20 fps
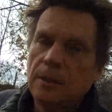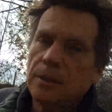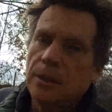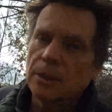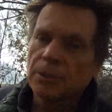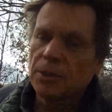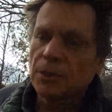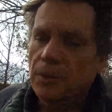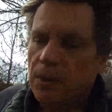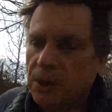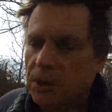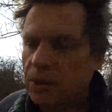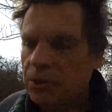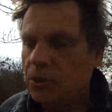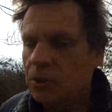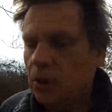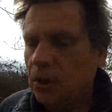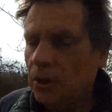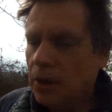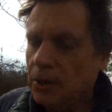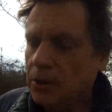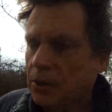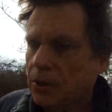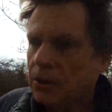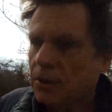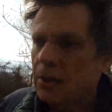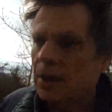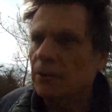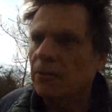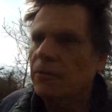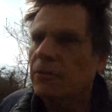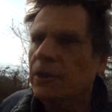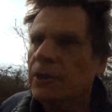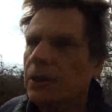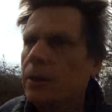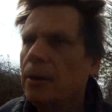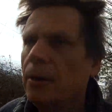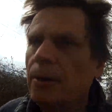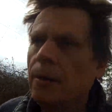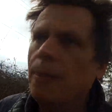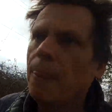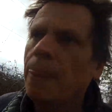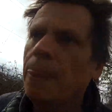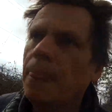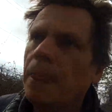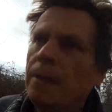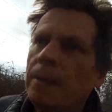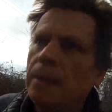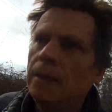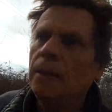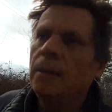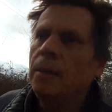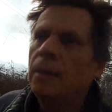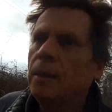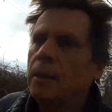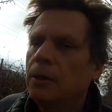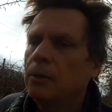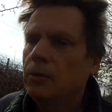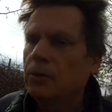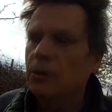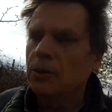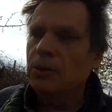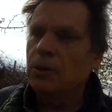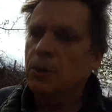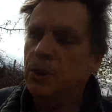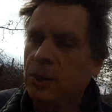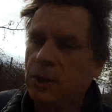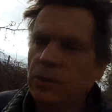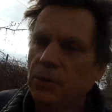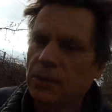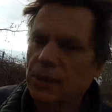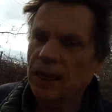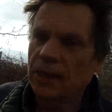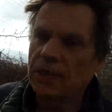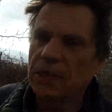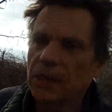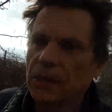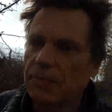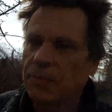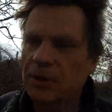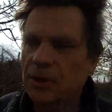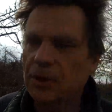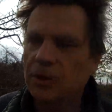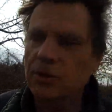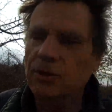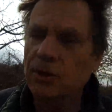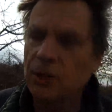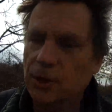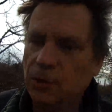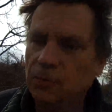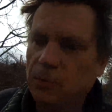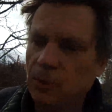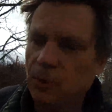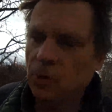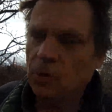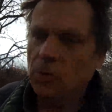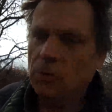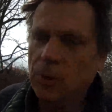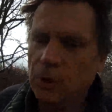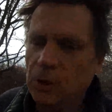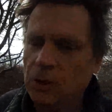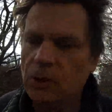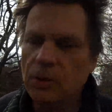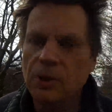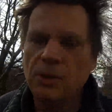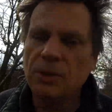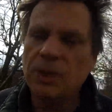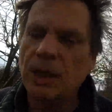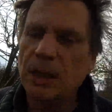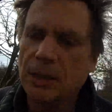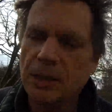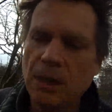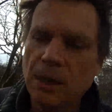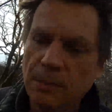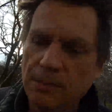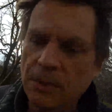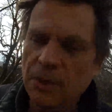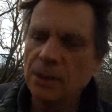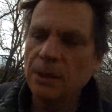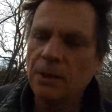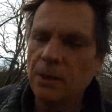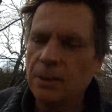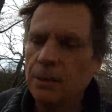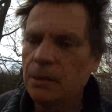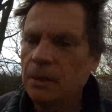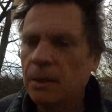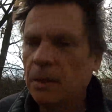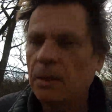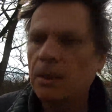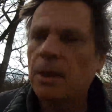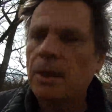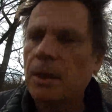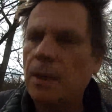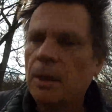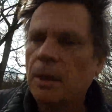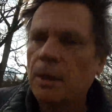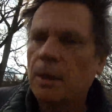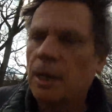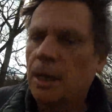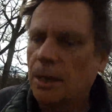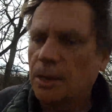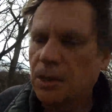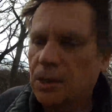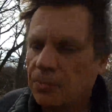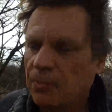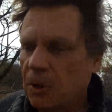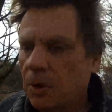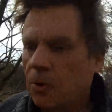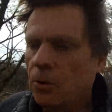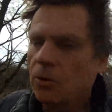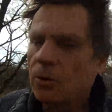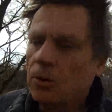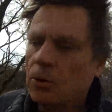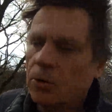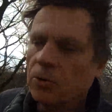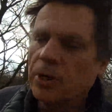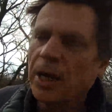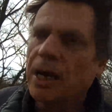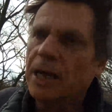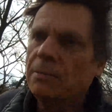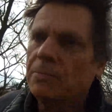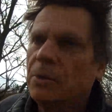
That's the question you've got to ask yourself. Would you just use that time to consume more, or would you use that time to explore or create